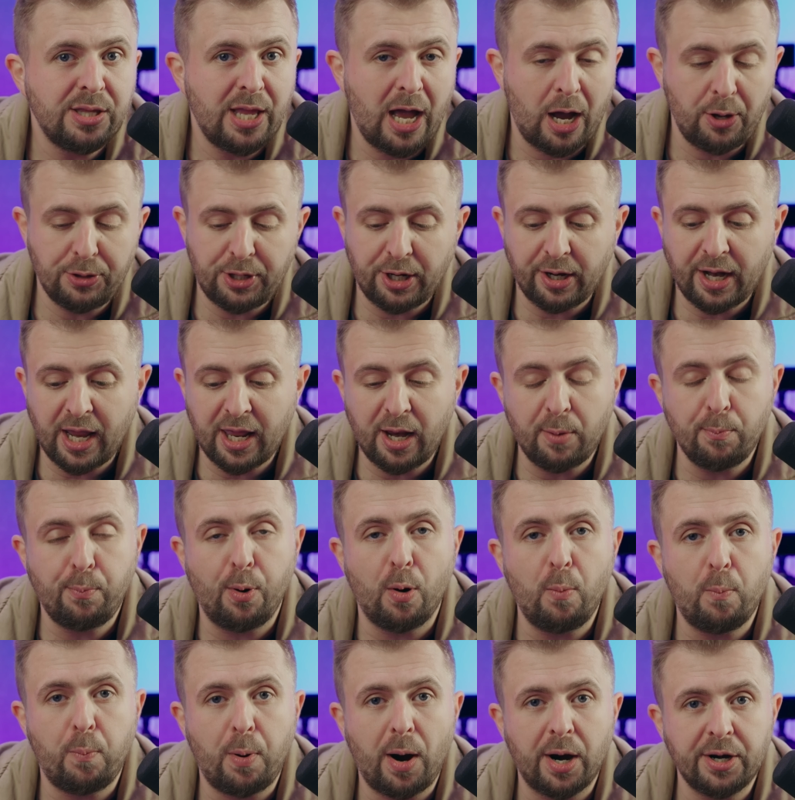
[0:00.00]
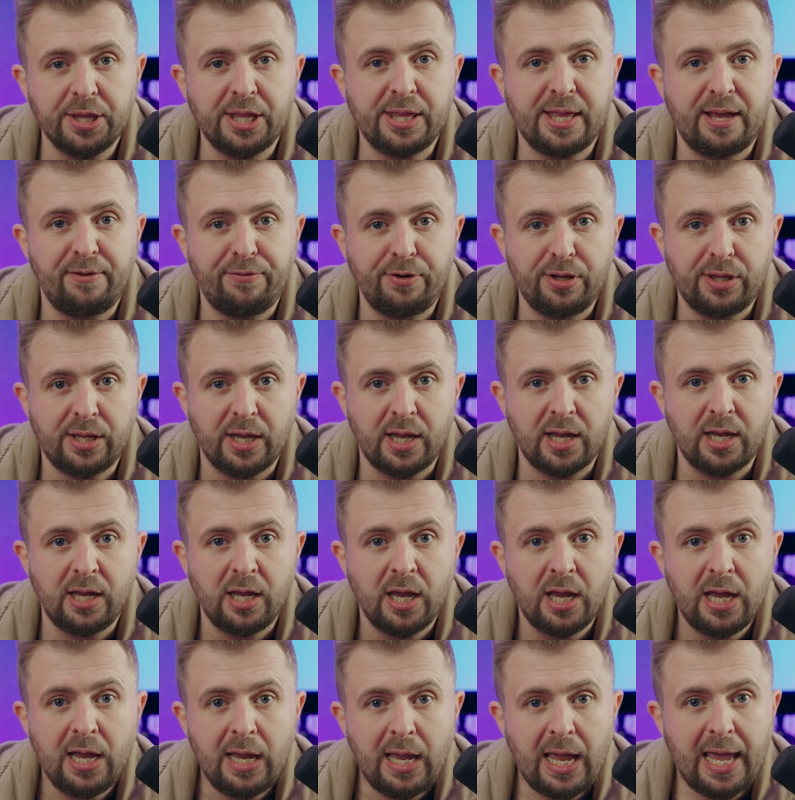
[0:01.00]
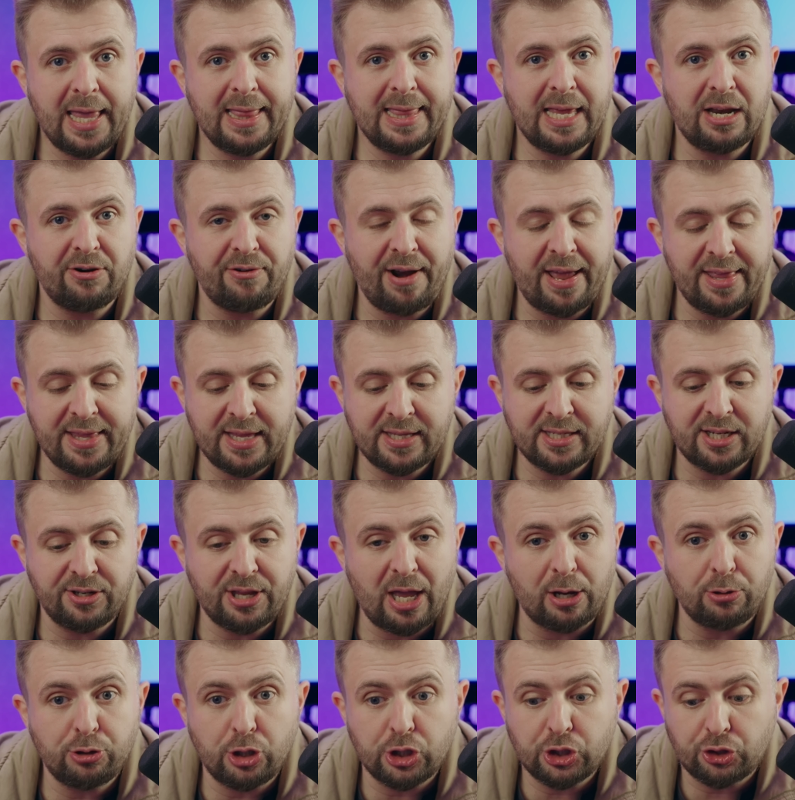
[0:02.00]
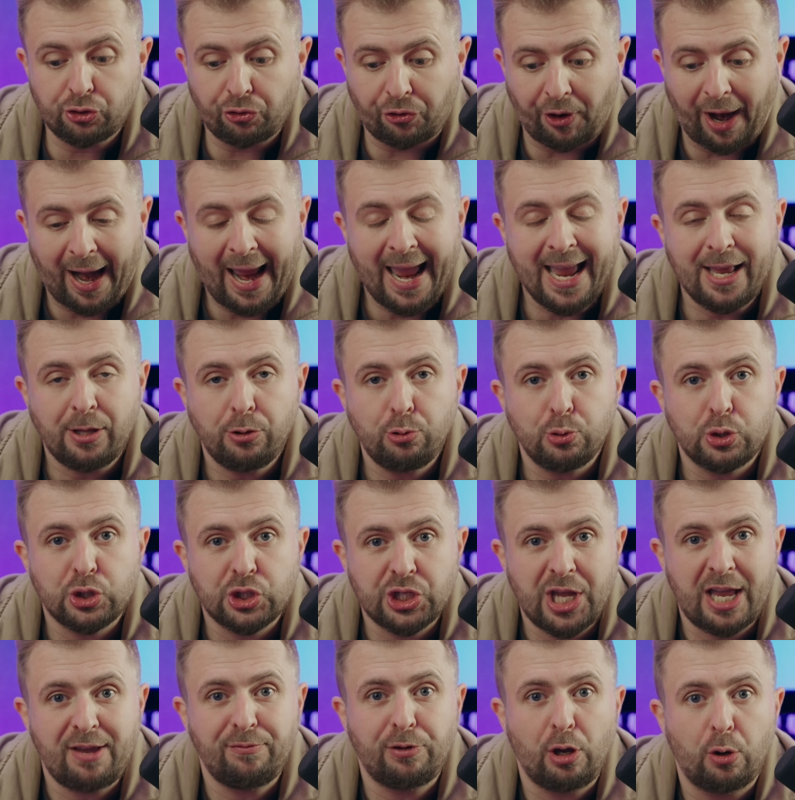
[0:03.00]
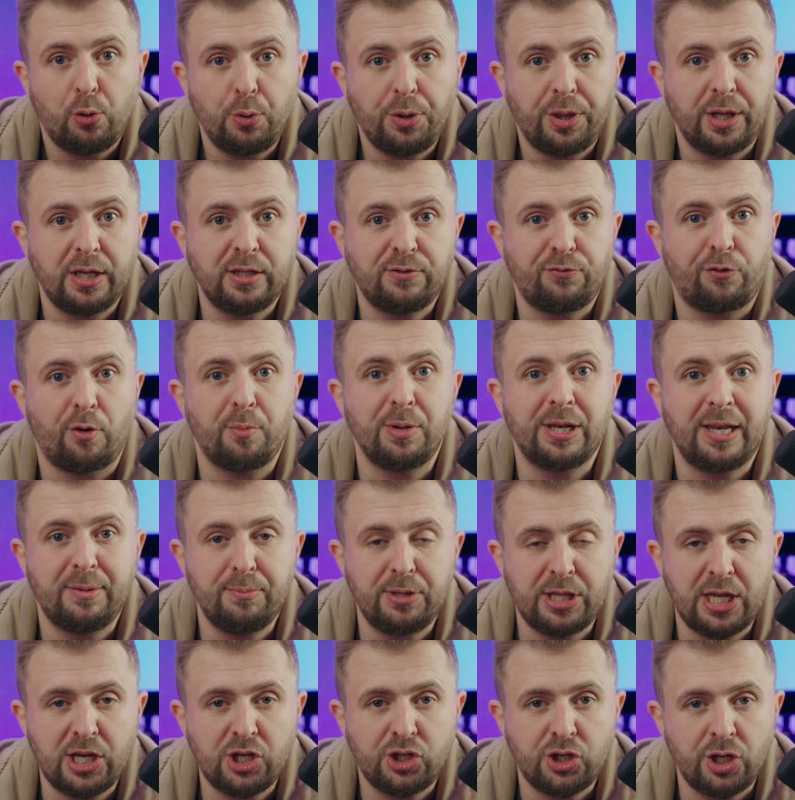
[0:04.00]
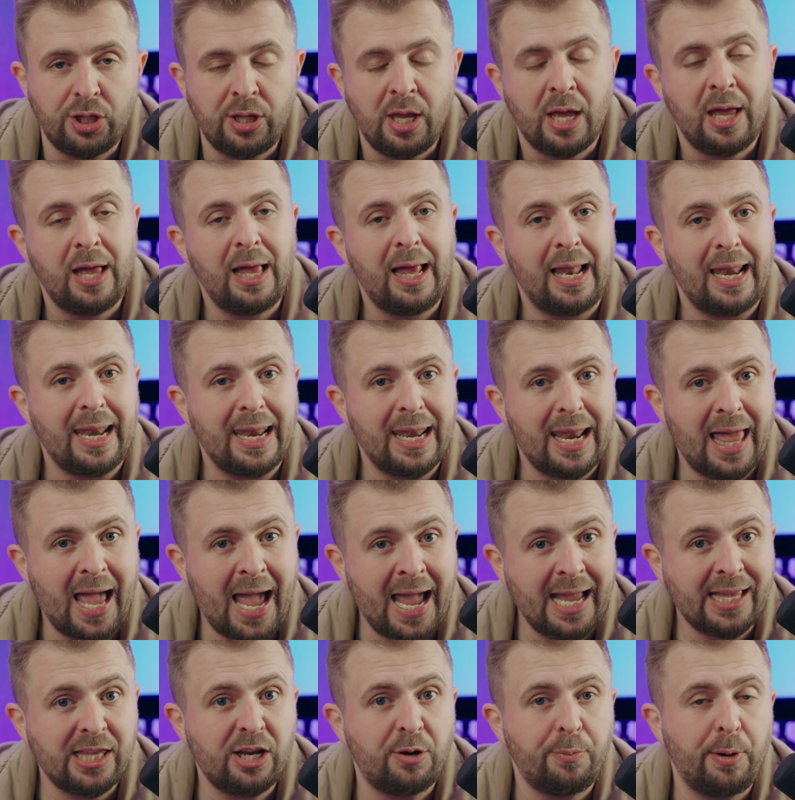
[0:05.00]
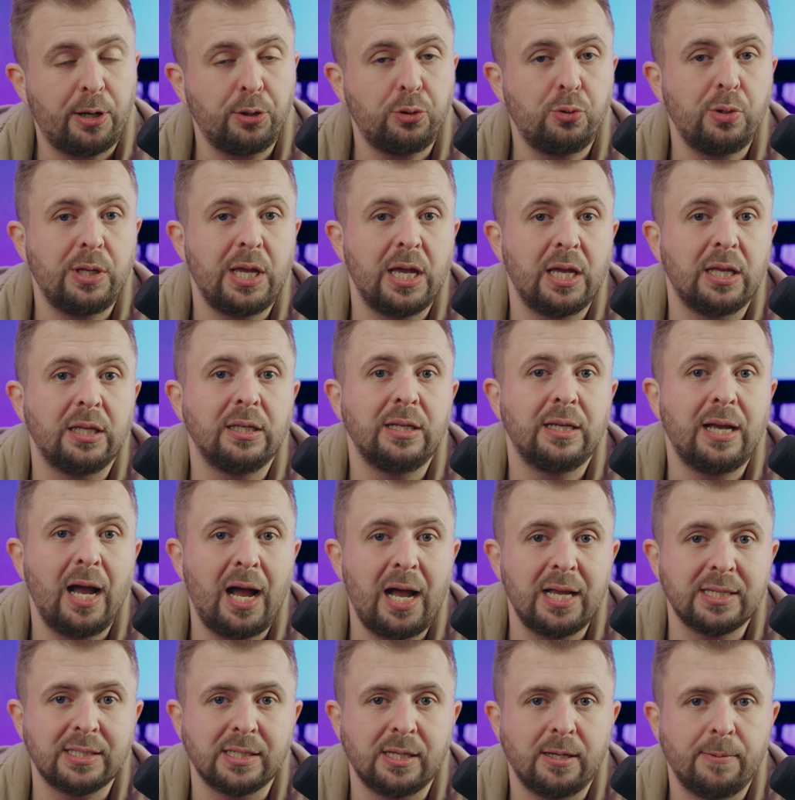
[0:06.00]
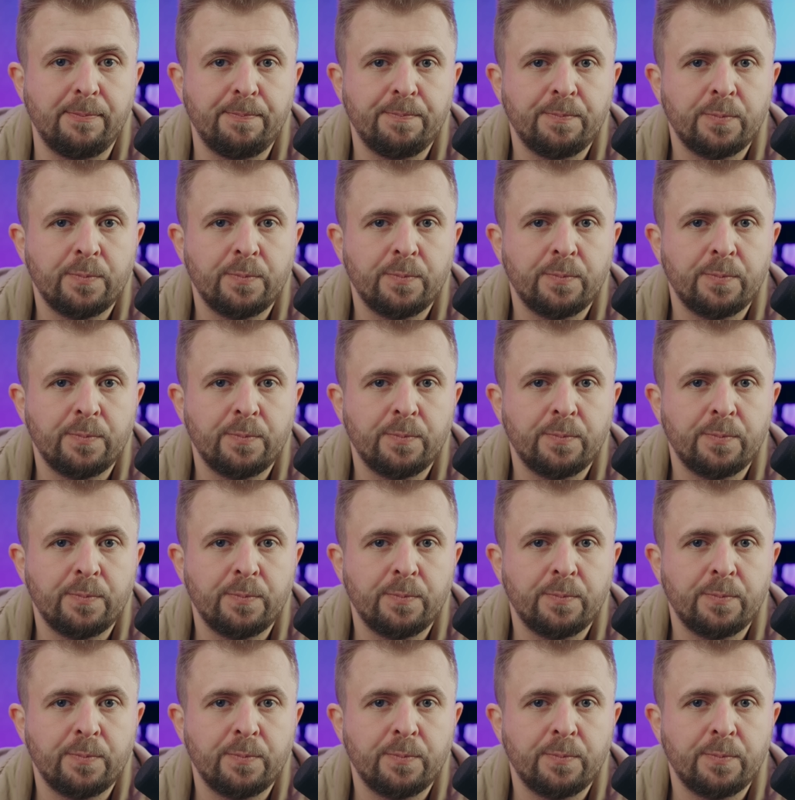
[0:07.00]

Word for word: Now they're getting bombarded every day, and the Iranians are now just trying to save the Houthis from elimination like they're about to get in Gaza.